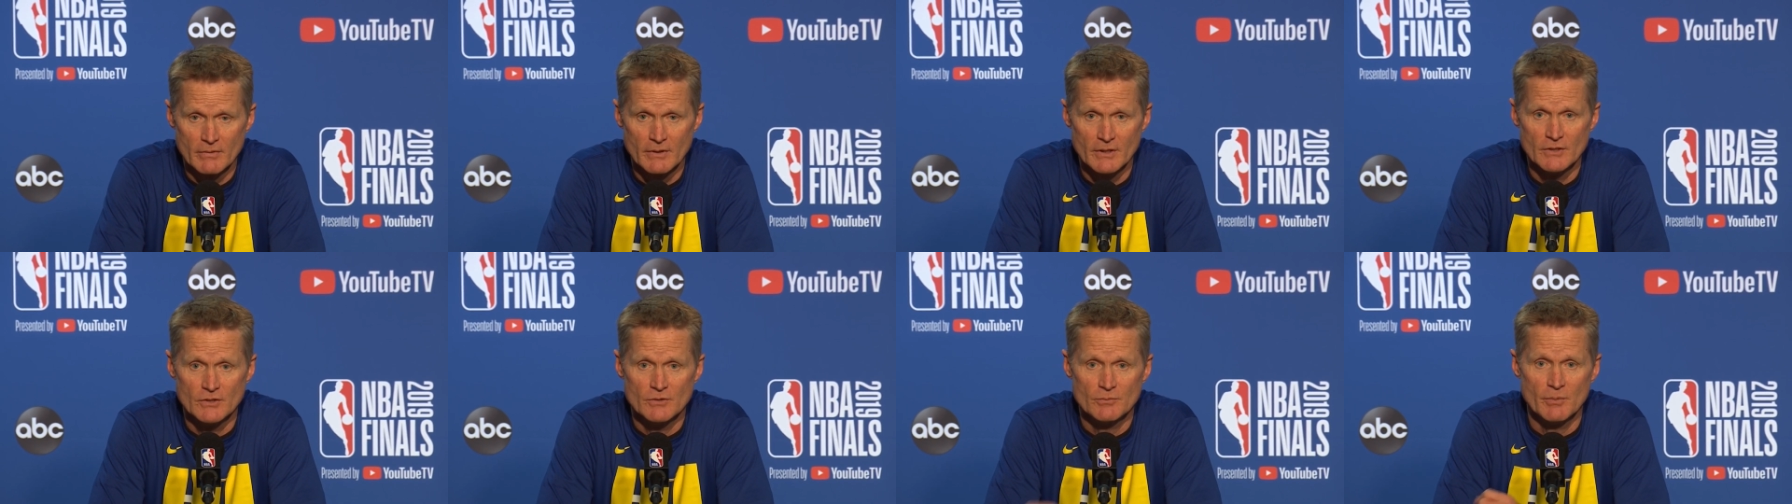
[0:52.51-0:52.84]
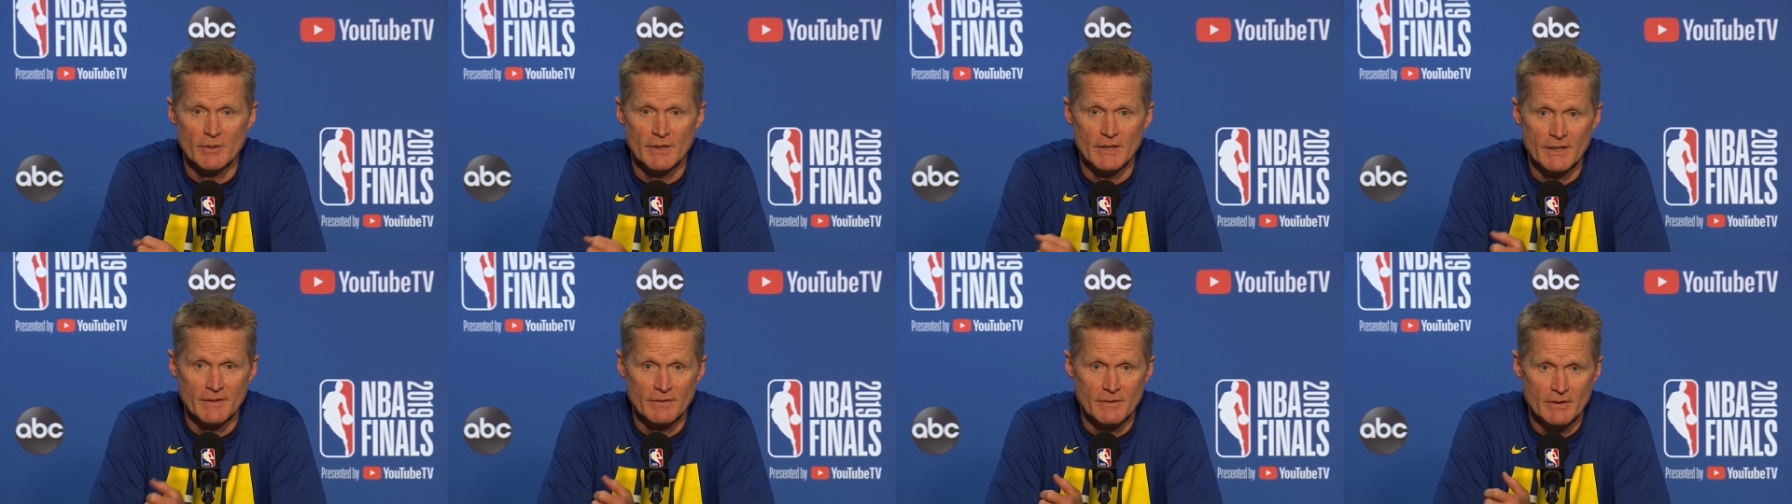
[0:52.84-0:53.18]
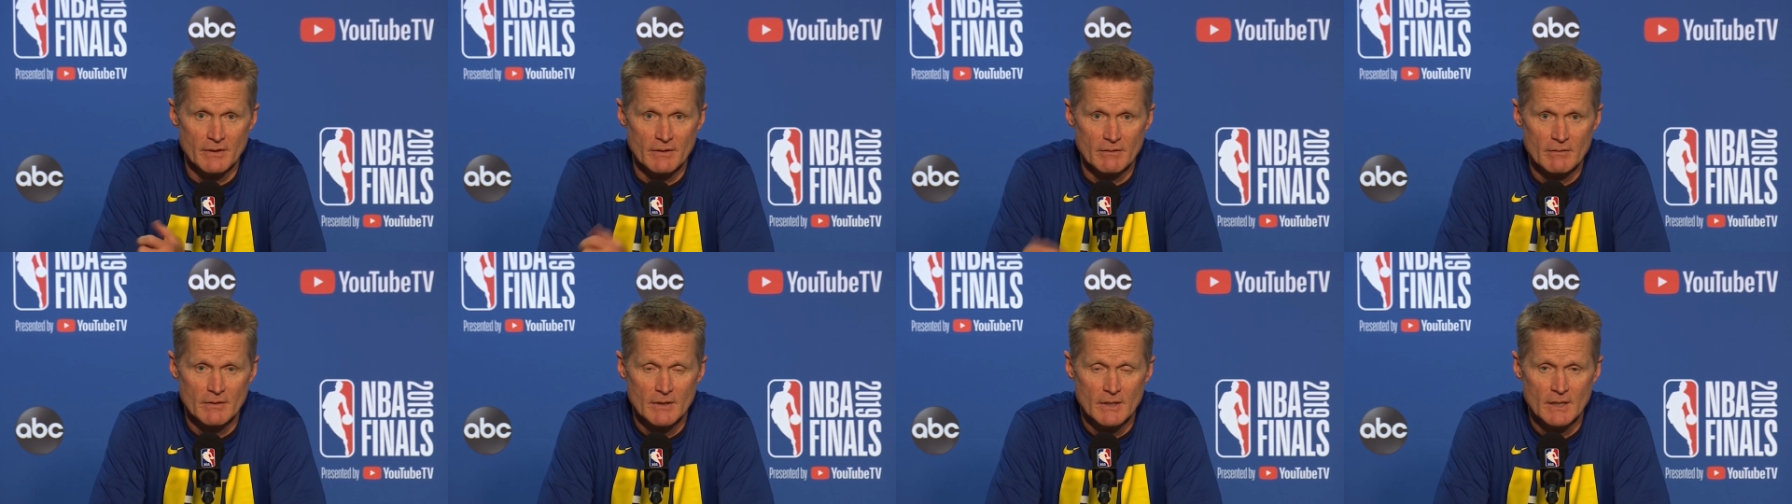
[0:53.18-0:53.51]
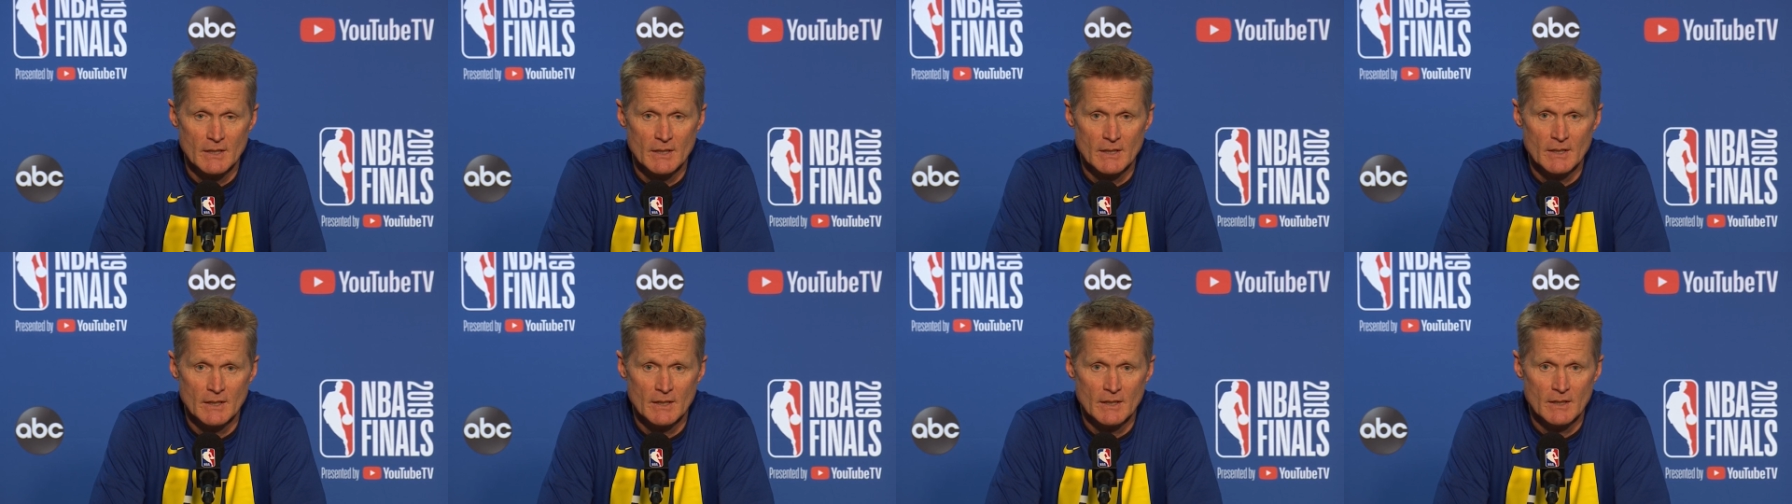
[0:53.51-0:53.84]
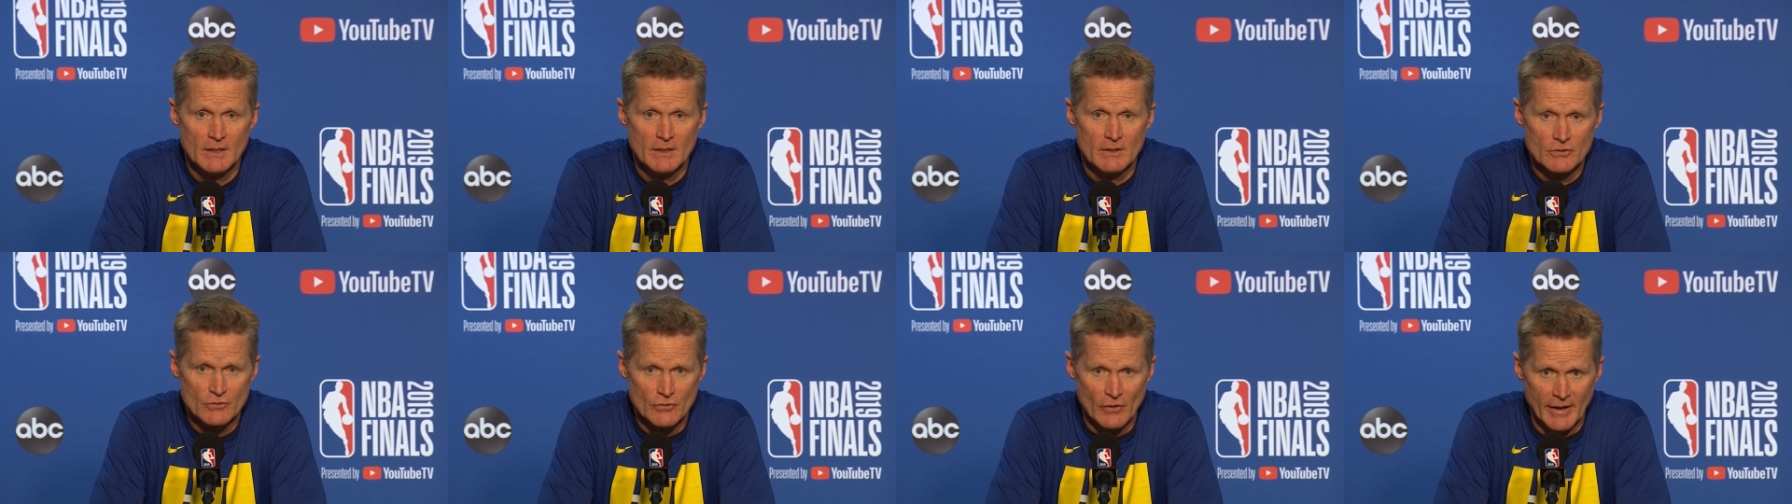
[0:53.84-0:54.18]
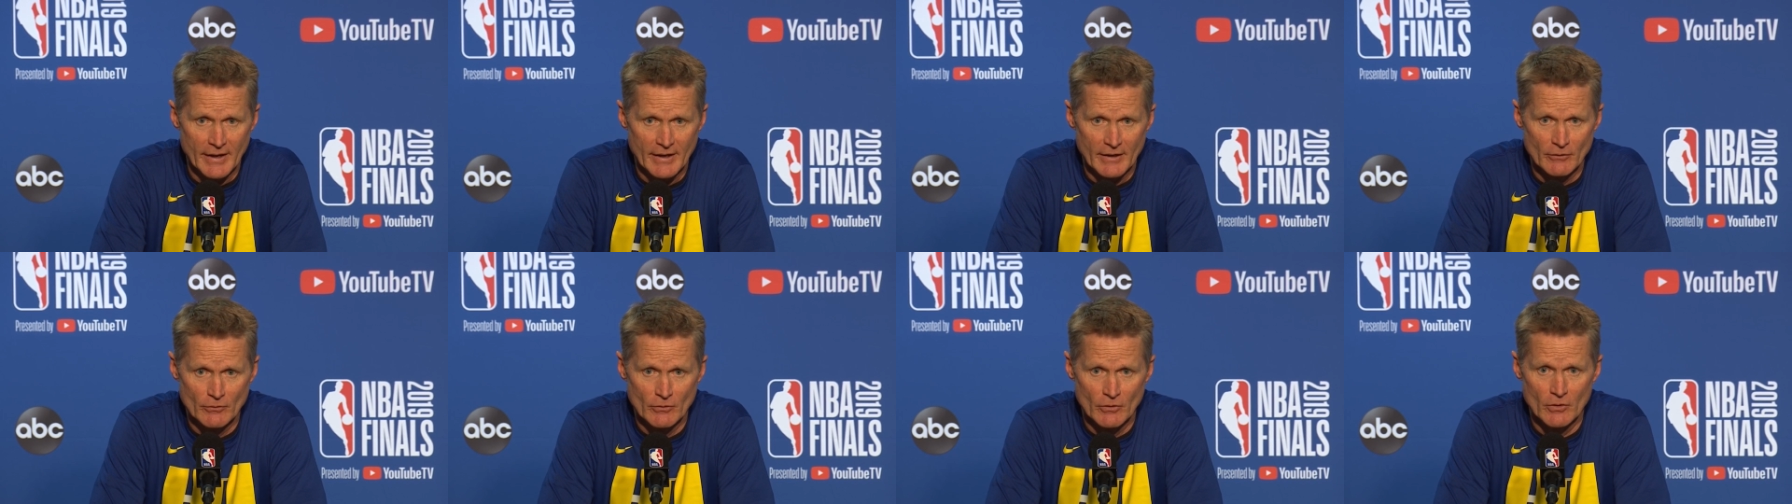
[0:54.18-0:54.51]
He's been in the
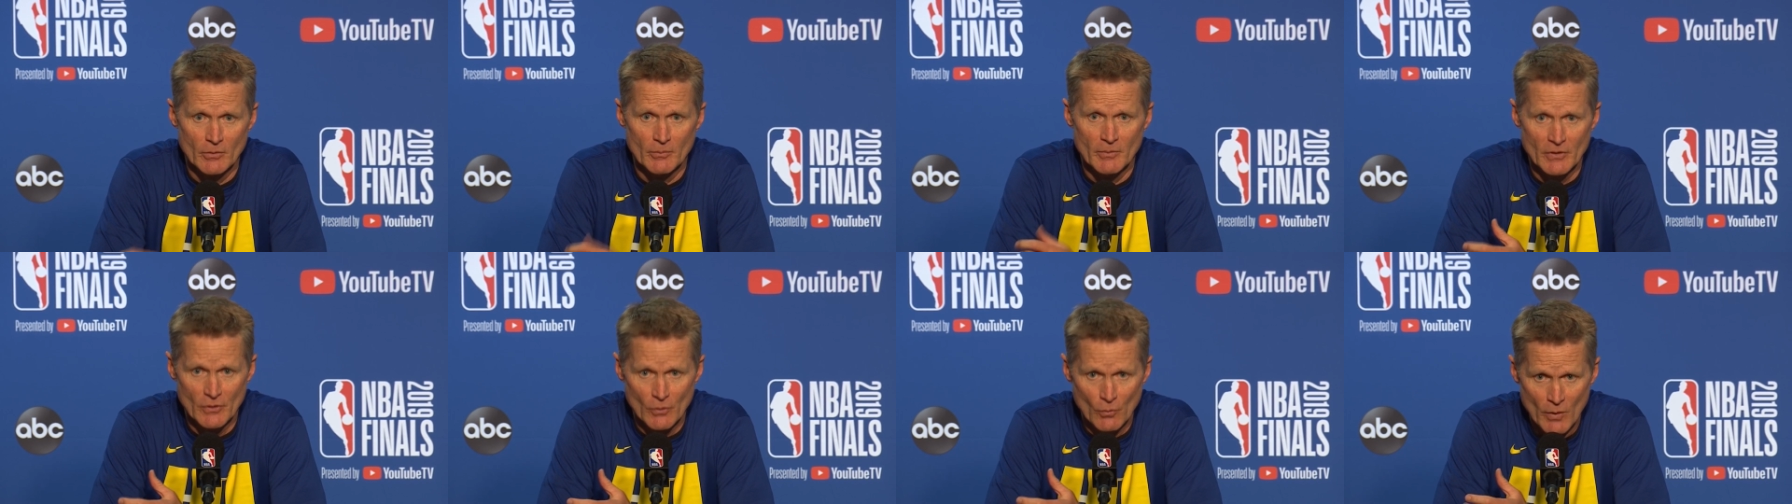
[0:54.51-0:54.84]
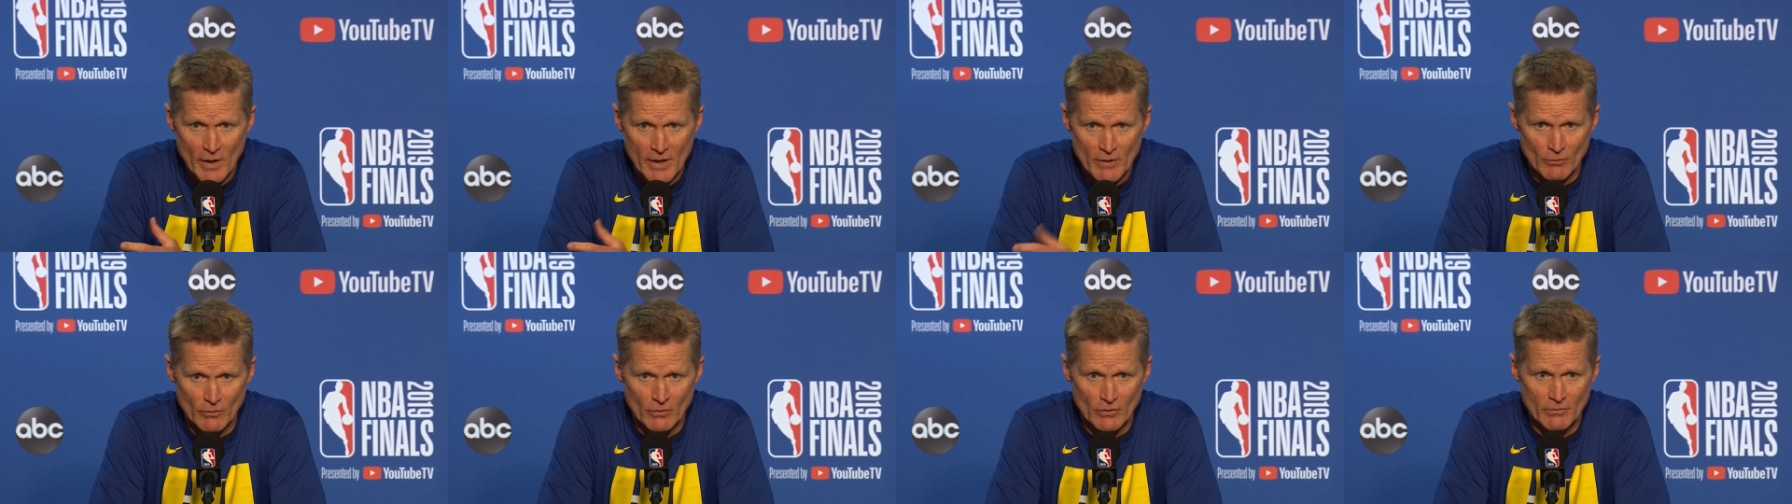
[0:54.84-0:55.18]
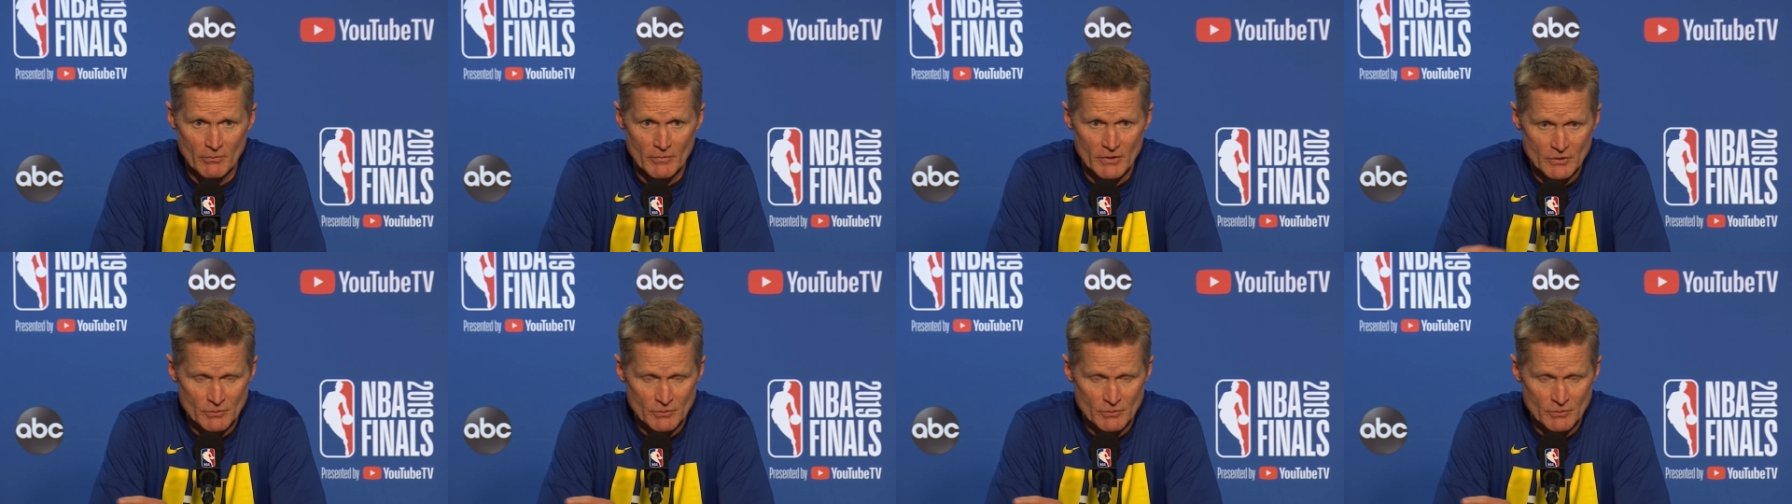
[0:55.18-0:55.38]
training room and the weight room.